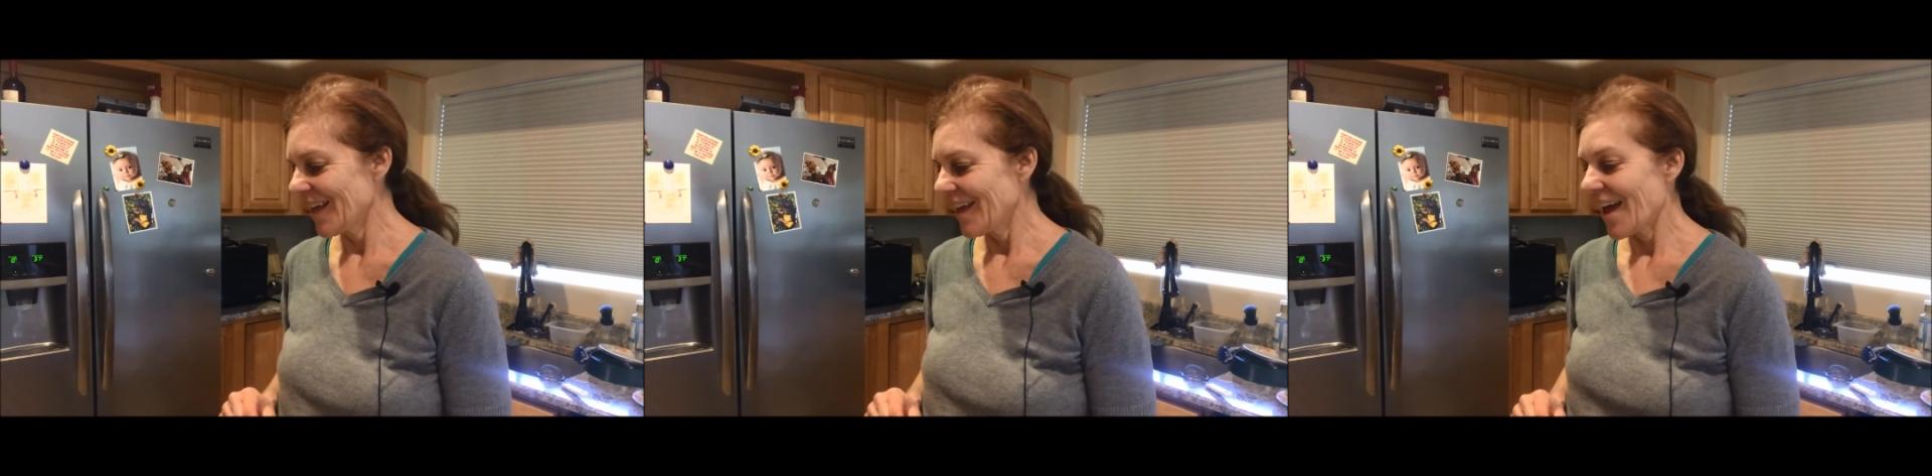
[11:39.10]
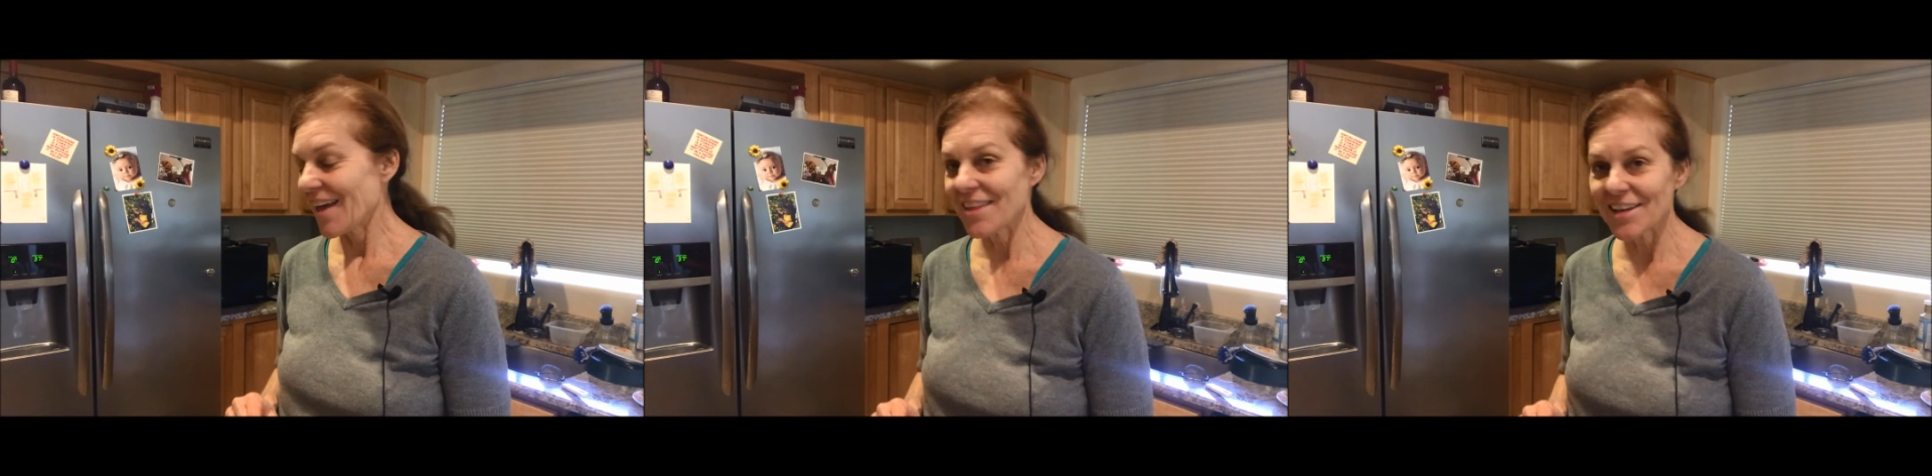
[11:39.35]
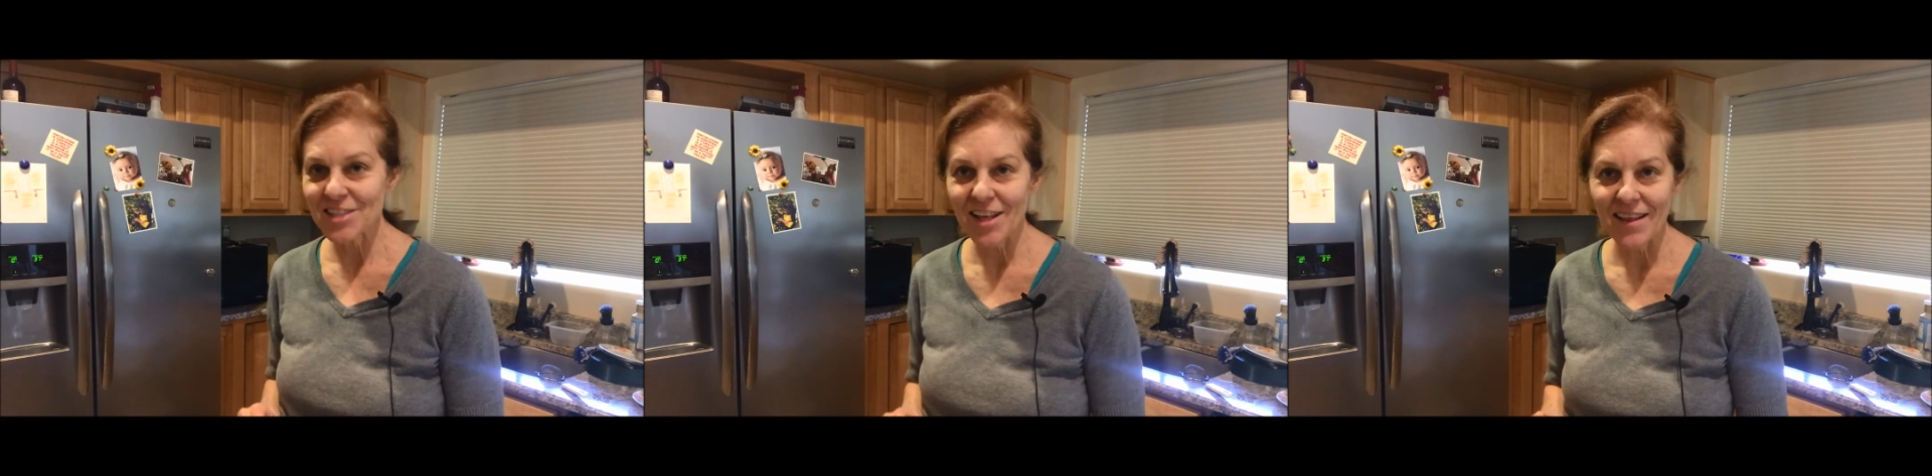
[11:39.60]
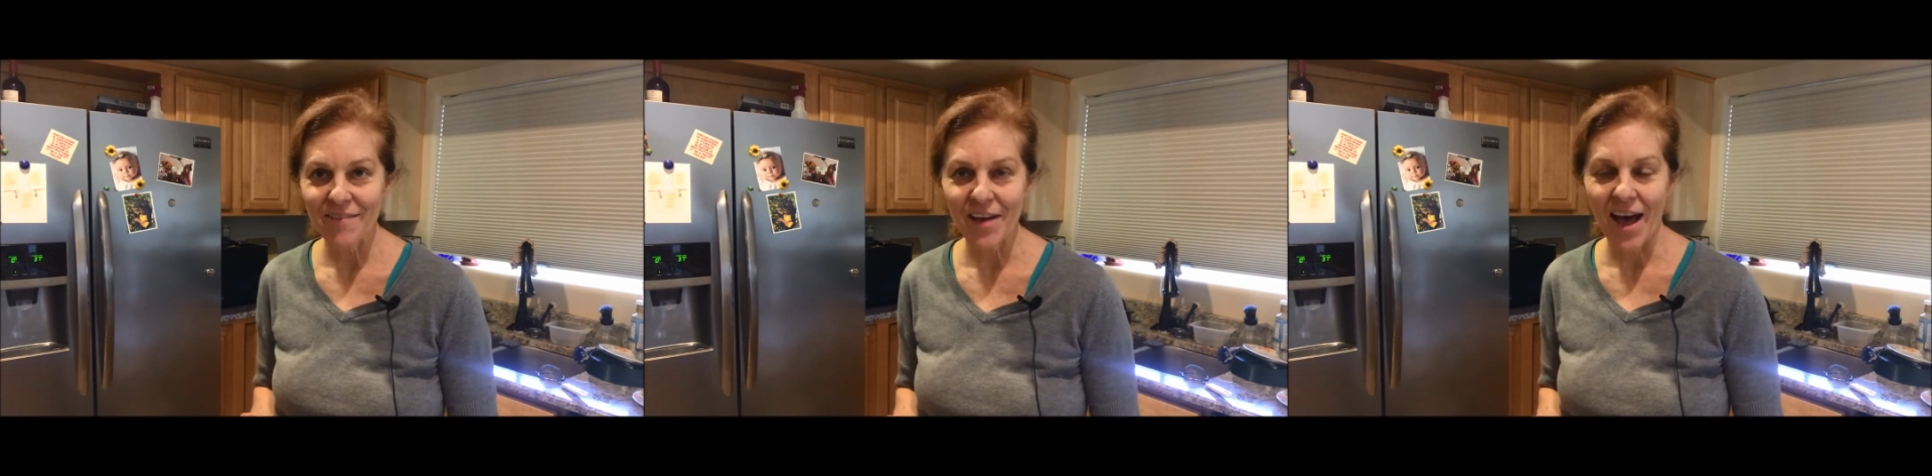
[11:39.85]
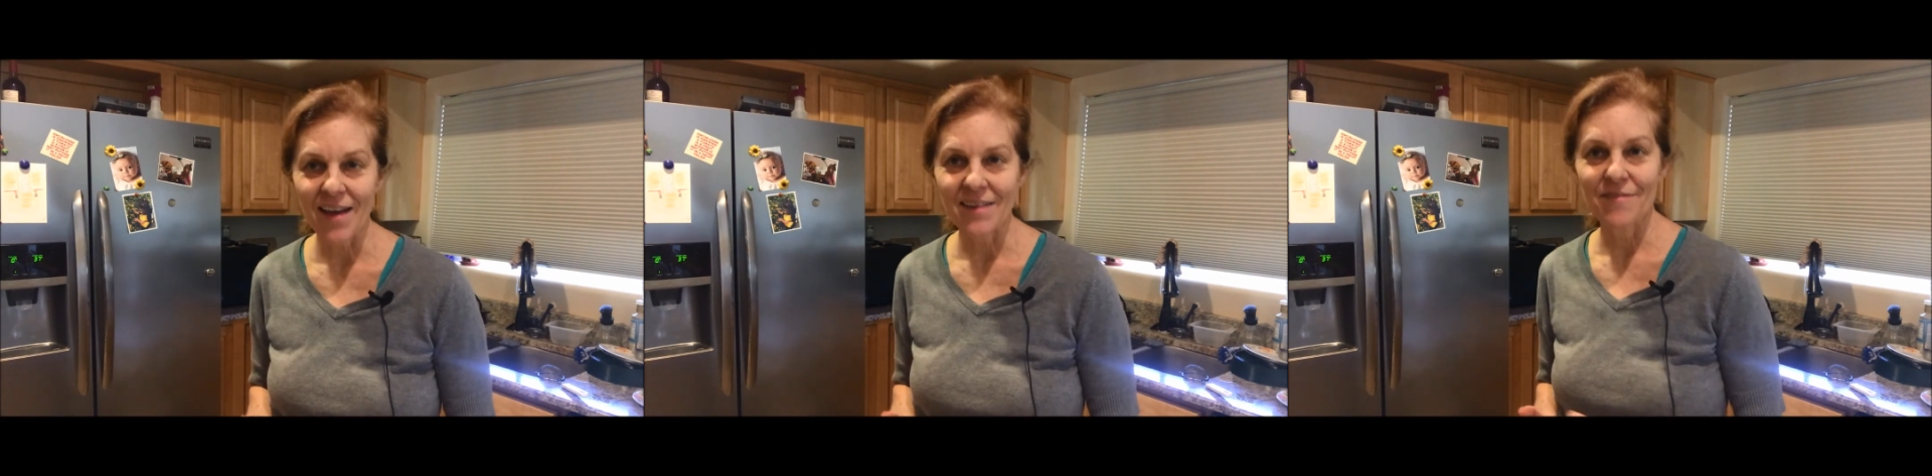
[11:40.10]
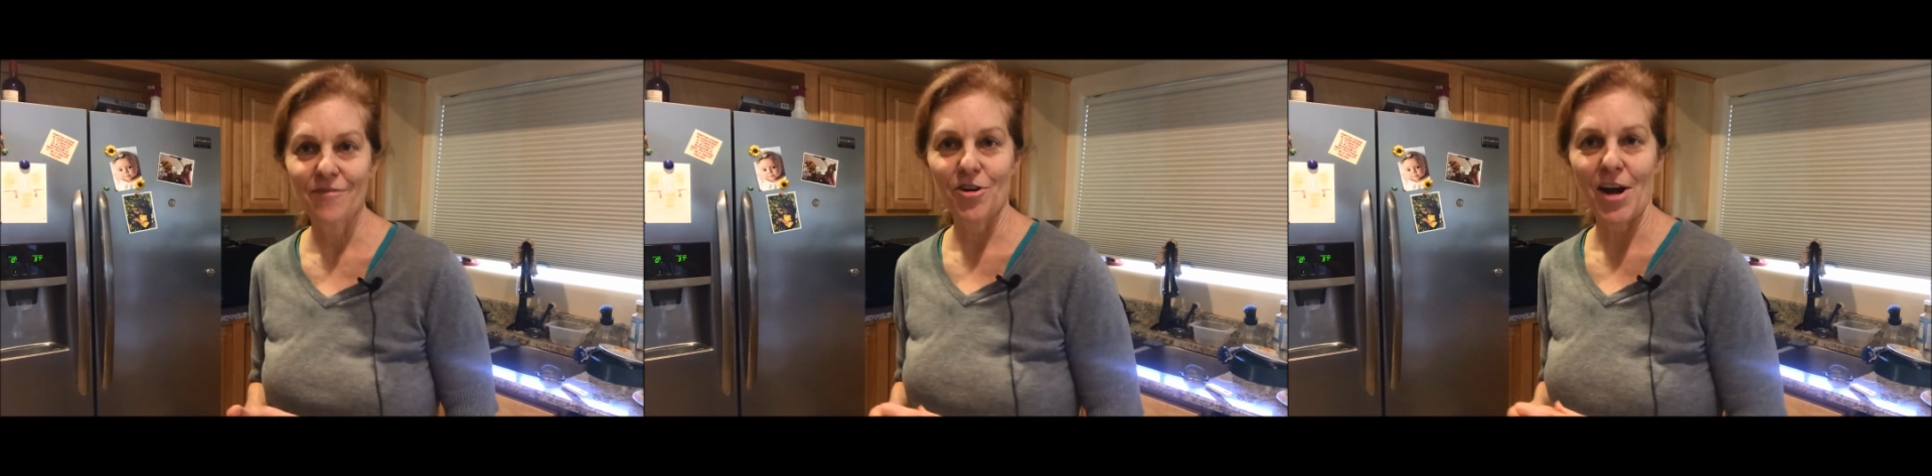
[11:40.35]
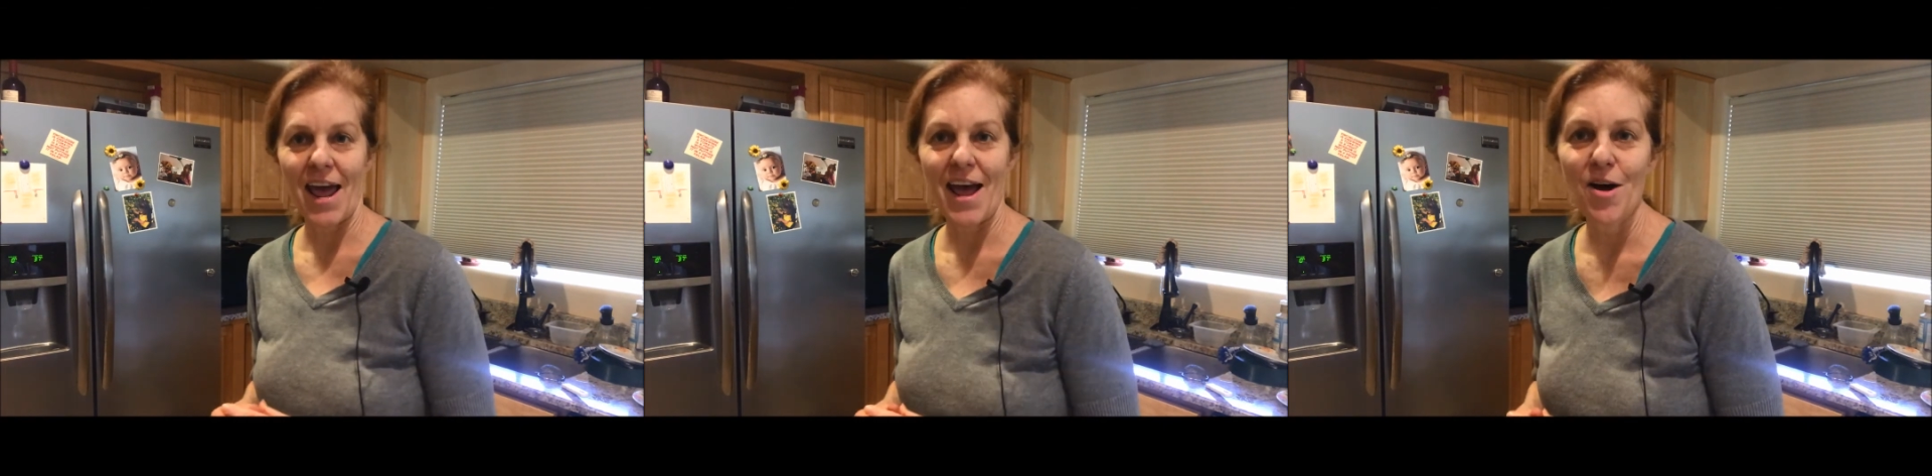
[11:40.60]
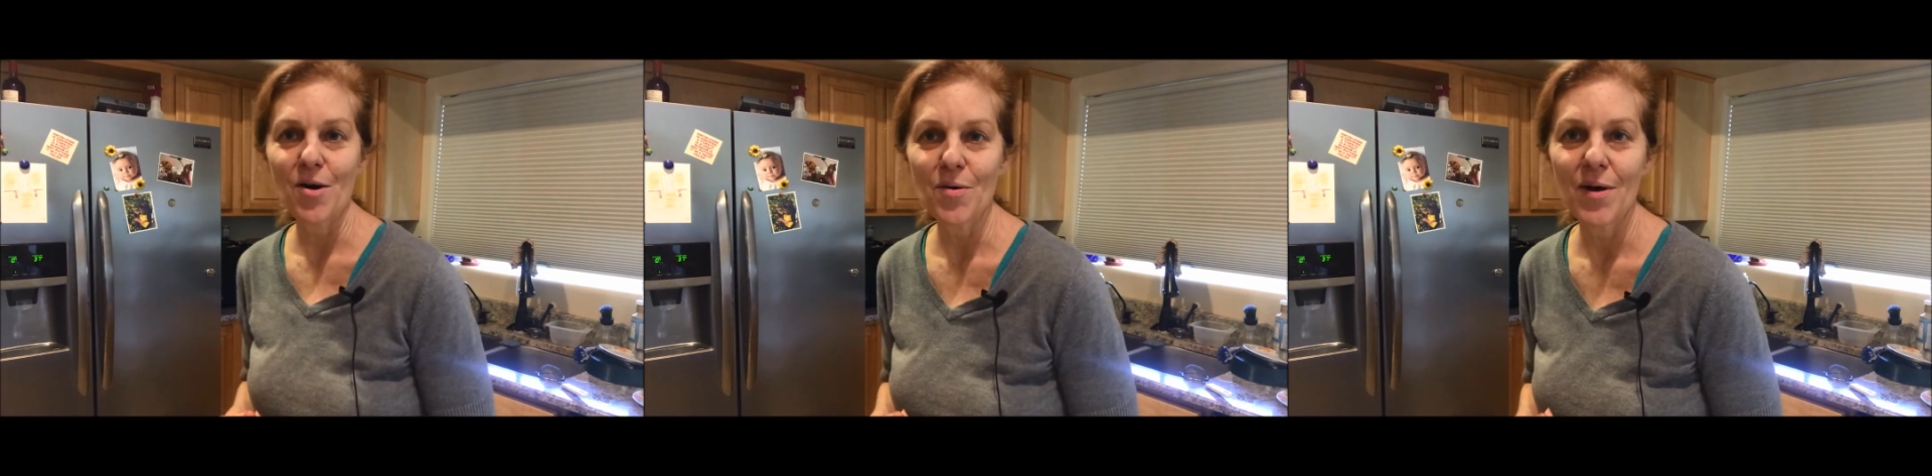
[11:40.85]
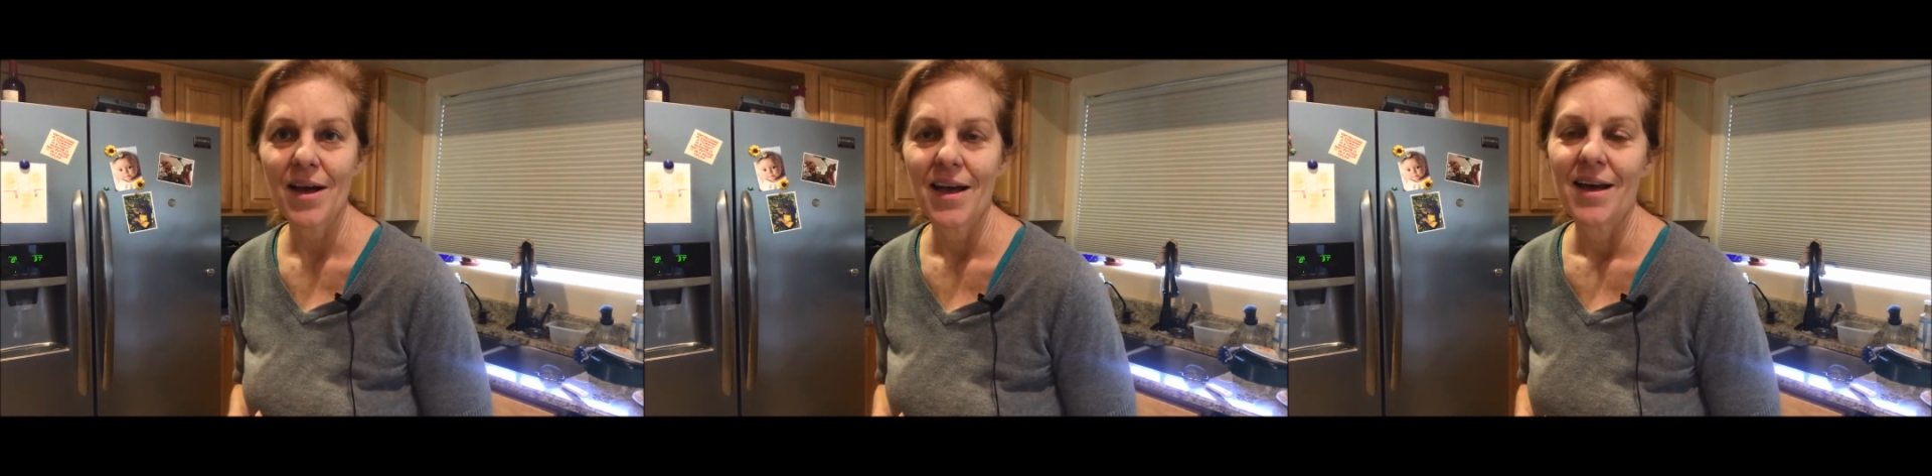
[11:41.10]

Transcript: And that's all I've got for now.